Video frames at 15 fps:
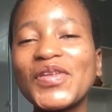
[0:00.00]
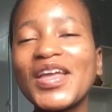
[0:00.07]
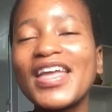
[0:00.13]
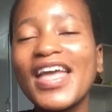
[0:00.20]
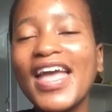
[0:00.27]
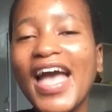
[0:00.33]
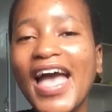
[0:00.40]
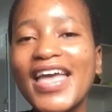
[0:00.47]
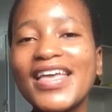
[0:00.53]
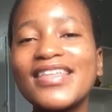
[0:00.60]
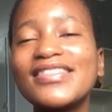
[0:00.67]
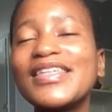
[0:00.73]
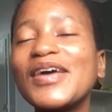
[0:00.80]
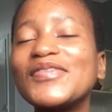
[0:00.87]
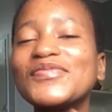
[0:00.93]
okay, I
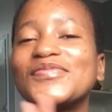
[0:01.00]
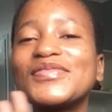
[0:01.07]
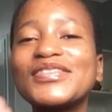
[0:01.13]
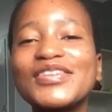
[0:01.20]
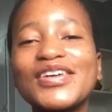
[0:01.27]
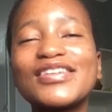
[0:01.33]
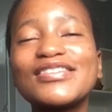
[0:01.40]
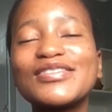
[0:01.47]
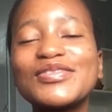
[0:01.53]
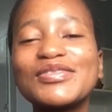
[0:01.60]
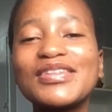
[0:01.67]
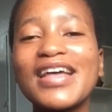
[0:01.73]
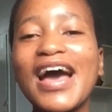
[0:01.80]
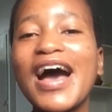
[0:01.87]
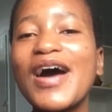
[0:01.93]
hit them, got
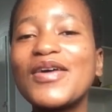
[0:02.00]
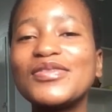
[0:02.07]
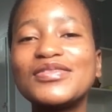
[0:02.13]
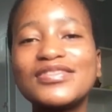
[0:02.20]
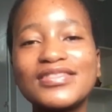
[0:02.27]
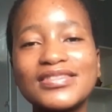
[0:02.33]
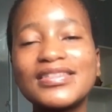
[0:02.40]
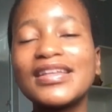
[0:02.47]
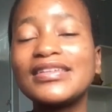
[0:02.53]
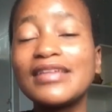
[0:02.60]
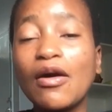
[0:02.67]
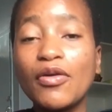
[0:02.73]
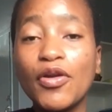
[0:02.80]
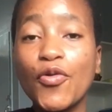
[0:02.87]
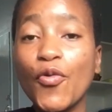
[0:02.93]
into the house,
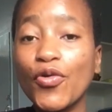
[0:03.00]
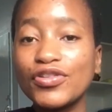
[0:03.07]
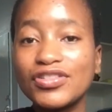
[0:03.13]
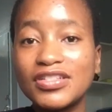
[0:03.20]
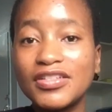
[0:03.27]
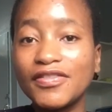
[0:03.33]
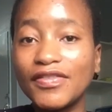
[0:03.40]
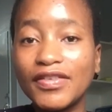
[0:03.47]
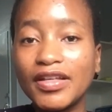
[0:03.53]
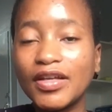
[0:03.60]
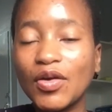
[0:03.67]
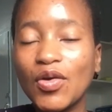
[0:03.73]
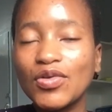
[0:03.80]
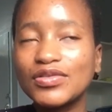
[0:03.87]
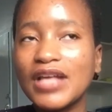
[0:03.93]
sat down and watched
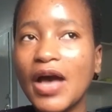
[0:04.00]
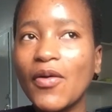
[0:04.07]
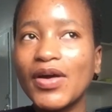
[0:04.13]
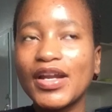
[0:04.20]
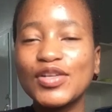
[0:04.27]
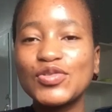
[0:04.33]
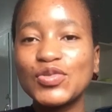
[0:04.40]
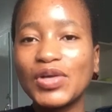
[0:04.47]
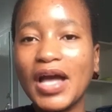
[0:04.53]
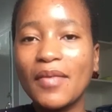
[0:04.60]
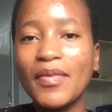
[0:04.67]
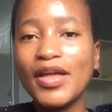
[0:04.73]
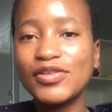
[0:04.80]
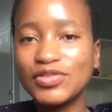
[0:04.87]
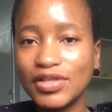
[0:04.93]
TV, because I wanted to
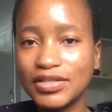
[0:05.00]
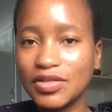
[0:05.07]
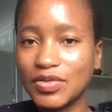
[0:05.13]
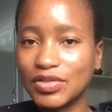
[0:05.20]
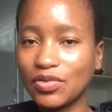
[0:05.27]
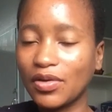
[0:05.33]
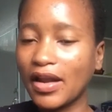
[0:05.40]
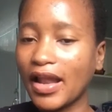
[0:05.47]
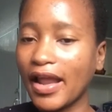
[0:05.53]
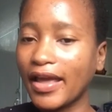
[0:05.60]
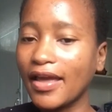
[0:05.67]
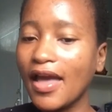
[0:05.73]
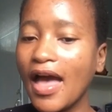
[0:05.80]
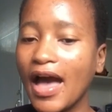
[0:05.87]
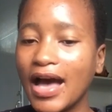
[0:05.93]
come elsewhere, so I was gonna
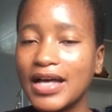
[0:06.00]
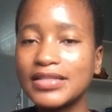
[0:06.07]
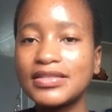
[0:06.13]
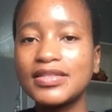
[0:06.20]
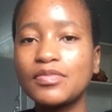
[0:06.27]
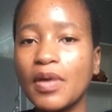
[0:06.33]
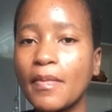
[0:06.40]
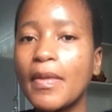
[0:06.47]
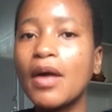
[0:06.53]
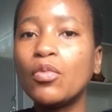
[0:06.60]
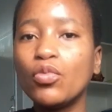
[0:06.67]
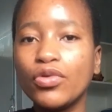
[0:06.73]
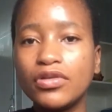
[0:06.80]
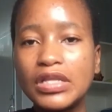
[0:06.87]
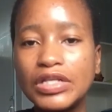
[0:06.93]
like assist my
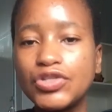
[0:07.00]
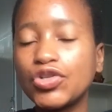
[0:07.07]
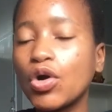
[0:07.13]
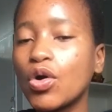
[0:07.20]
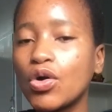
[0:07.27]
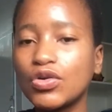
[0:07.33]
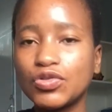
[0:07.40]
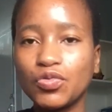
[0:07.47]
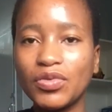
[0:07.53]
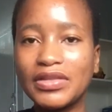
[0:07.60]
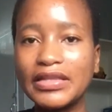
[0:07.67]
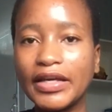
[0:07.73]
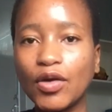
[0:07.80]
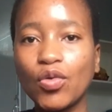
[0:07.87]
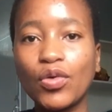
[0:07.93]
mom with the chores,
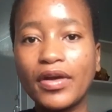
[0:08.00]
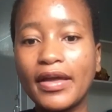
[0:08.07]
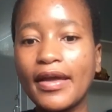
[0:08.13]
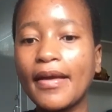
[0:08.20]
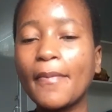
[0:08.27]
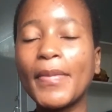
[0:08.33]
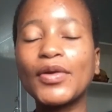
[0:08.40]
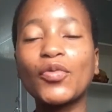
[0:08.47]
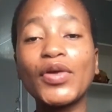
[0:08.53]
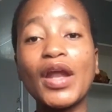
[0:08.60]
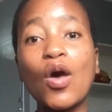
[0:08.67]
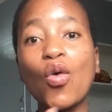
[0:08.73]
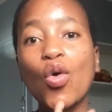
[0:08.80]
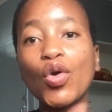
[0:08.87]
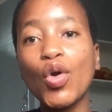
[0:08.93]
with the cooking. But
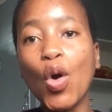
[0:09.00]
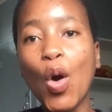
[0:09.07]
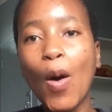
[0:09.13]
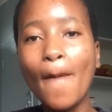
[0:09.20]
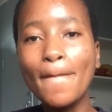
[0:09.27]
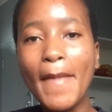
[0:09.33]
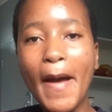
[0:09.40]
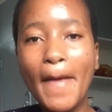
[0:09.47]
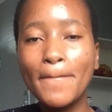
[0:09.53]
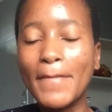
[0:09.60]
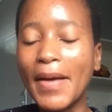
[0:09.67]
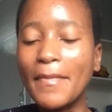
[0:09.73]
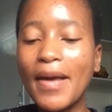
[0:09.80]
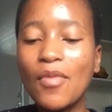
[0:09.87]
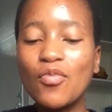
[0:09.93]
when I got home,
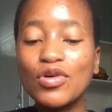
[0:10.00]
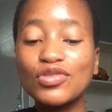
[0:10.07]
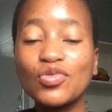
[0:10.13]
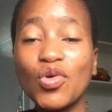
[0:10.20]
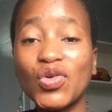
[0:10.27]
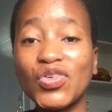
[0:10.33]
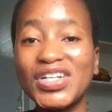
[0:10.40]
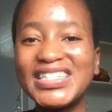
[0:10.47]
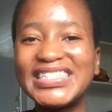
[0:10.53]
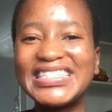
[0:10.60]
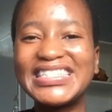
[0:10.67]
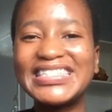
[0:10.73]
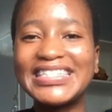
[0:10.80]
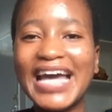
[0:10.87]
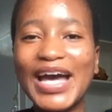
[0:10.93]
my mom was
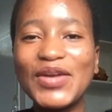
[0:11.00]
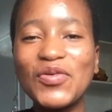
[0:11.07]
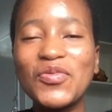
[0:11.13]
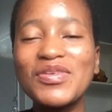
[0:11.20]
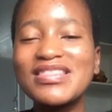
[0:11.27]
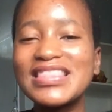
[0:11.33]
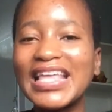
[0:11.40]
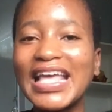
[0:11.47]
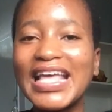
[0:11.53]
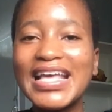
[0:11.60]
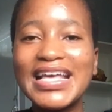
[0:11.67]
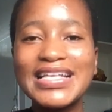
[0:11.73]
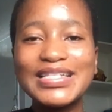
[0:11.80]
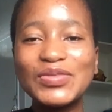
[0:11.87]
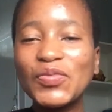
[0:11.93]
already done with the
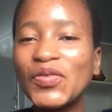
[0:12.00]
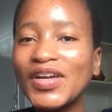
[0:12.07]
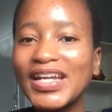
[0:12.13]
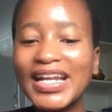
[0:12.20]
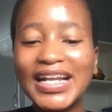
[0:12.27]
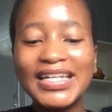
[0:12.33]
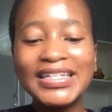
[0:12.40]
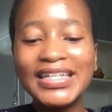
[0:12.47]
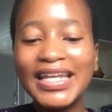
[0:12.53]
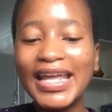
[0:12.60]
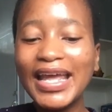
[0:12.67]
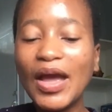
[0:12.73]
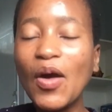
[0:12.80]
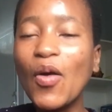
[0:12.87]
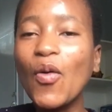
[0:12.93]
spring
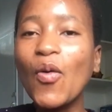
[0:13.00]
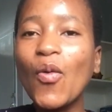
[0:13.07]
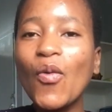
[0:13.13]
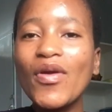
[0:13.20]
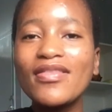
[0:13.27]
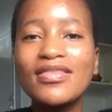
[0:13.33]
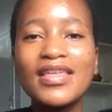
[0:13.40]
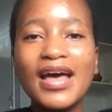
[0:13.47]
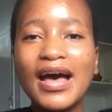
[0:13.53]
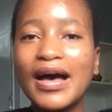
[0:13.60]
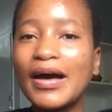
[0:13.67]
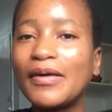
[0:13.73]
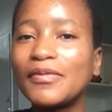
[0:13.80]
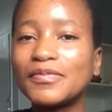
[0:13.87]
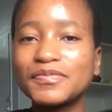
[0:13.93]
cleaning, with
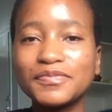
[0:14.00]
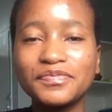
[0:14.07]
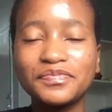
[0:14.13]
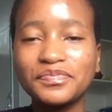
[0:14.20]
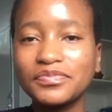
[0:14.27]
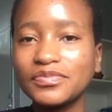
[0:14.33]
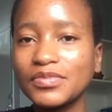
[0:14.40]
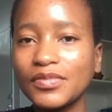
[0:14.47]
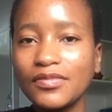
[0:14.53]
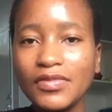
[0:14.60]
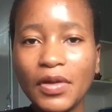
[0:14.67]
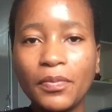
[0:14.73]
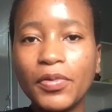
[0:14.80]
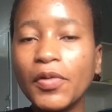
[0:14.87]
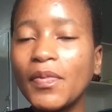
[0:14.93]

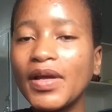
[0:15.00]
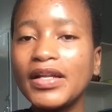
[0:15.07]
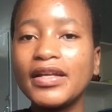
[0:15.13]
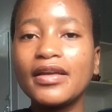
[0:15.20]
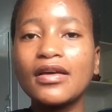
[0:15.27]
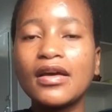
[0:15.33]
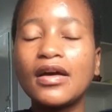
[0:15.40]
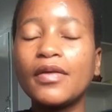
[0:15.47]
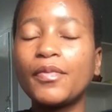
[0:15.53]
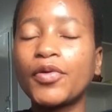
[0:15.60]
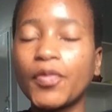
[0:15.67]
preparing